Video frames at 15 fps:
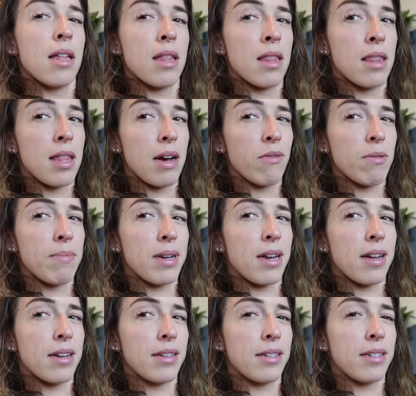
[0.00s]
That would be
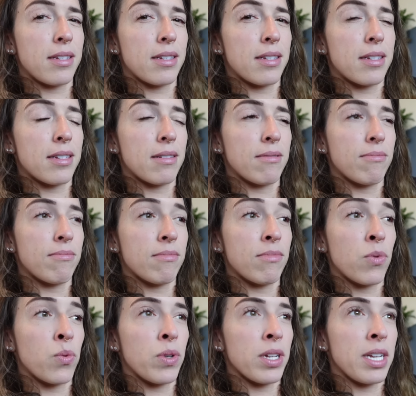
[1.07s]
nice.
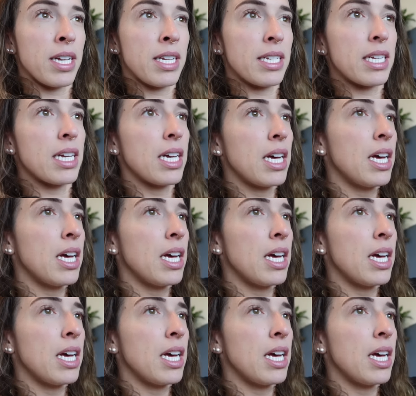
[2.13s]
Wouldn't it?